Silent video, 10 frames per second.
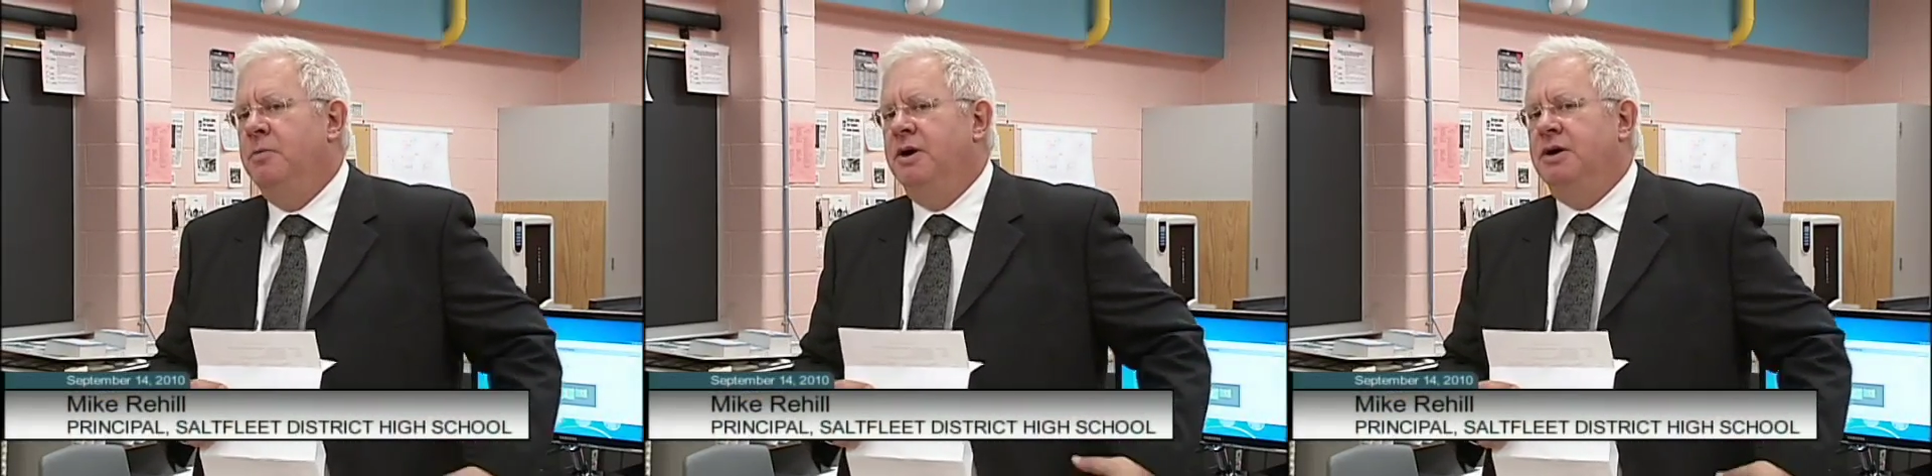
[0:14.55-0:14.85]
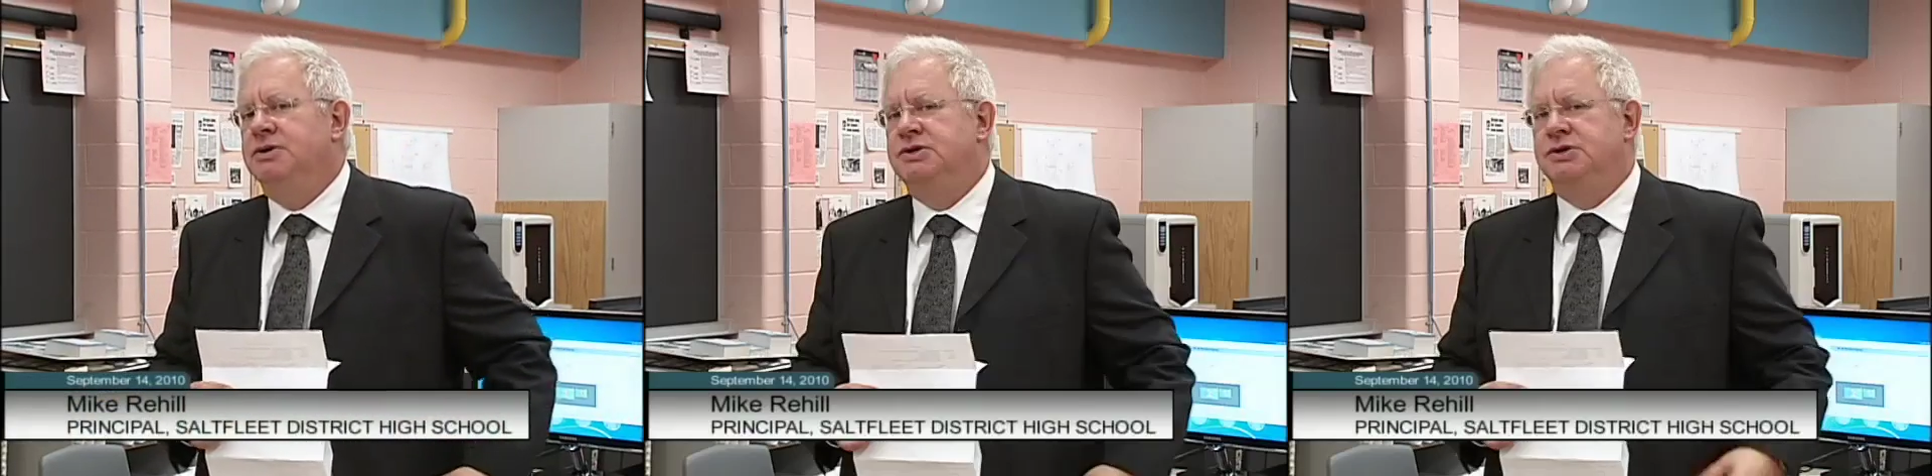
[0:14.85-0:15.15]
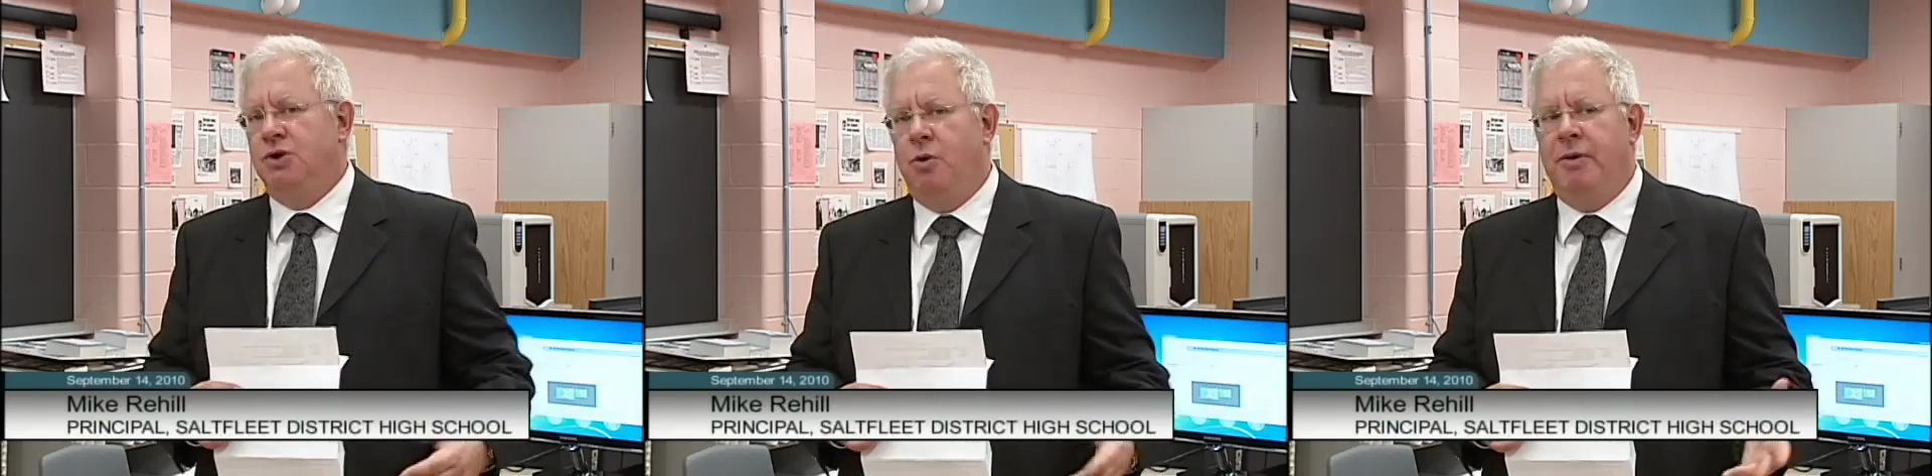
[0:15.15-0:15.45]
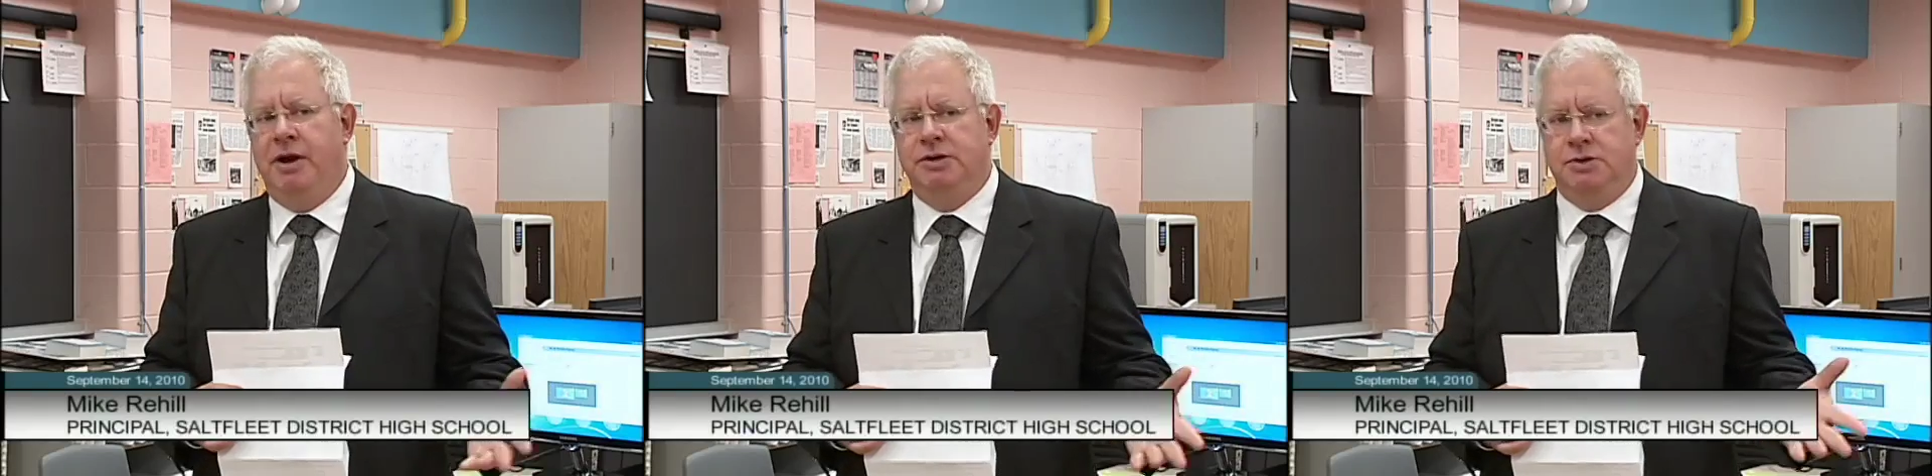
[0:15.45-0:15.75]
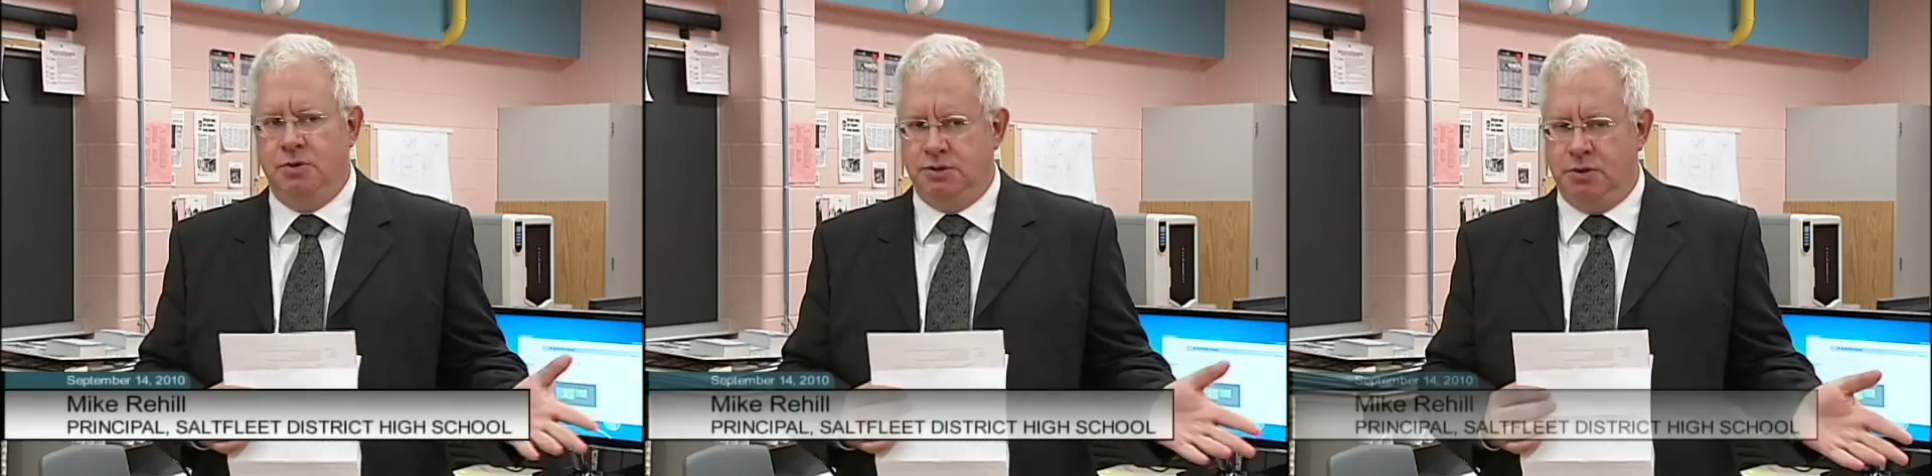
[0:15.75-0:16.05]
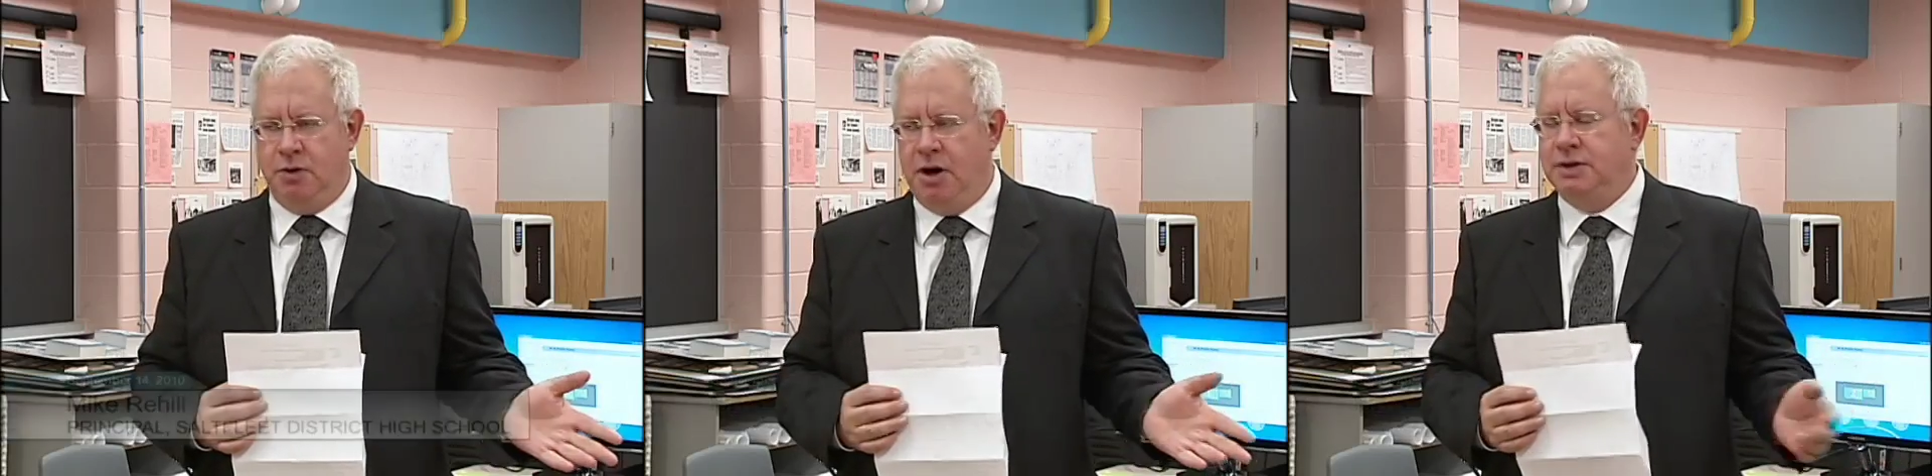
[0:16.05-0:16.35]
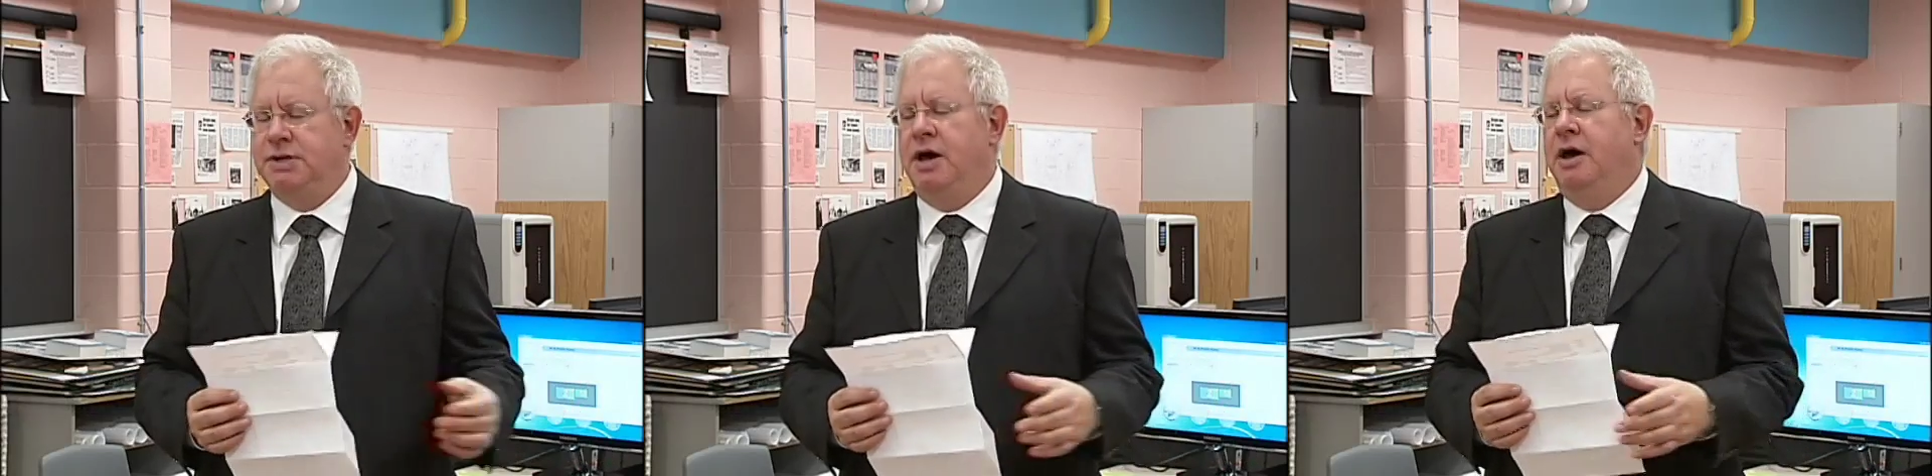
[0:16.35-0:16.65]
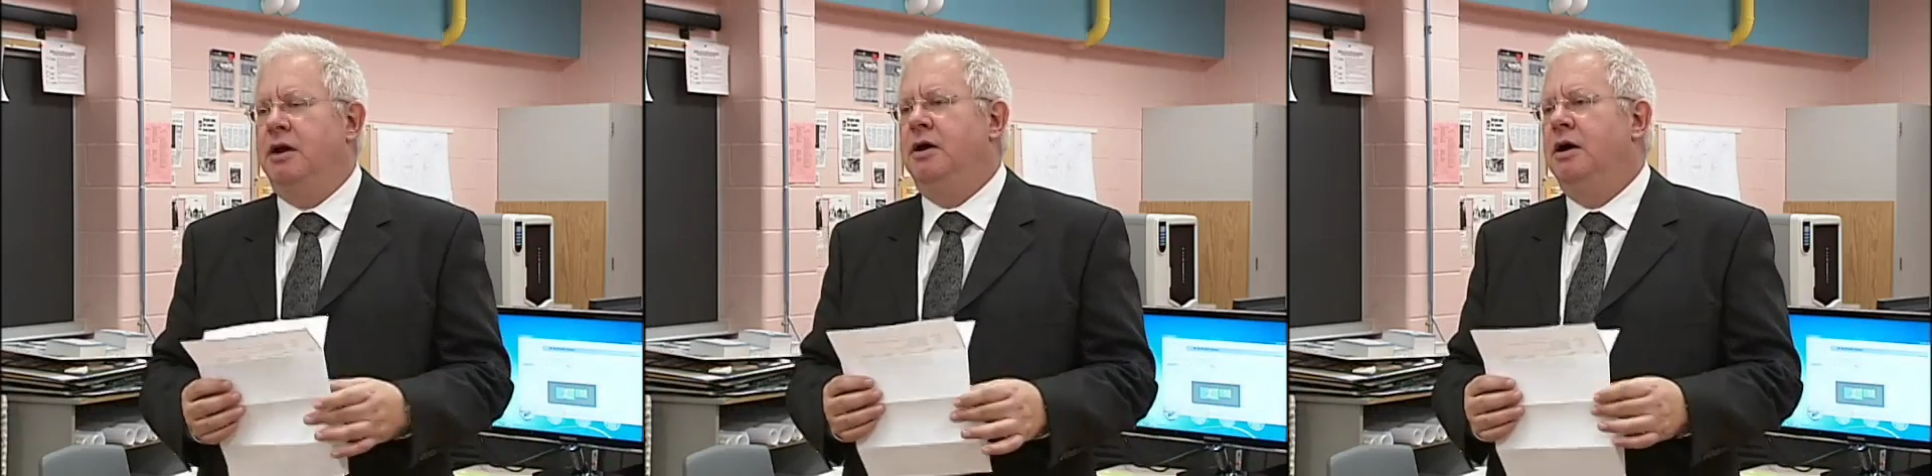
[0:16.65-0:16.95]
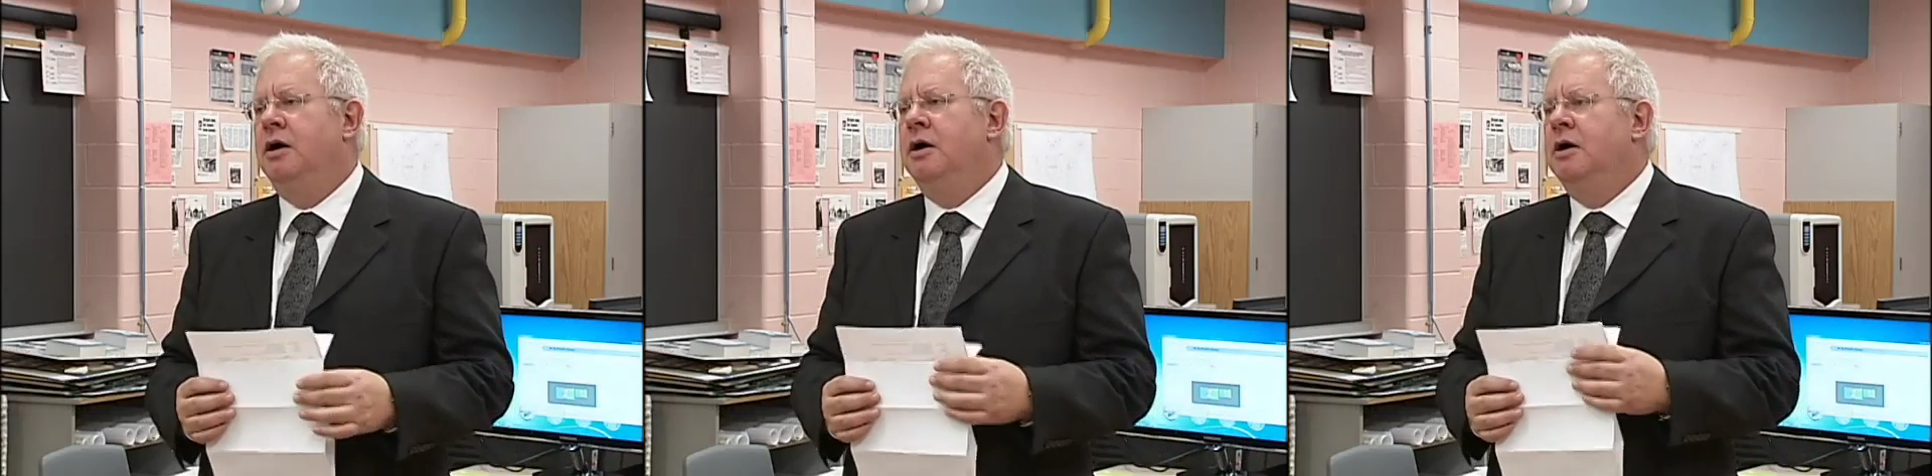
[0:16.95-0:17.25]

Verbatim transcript: because so many schools across Canada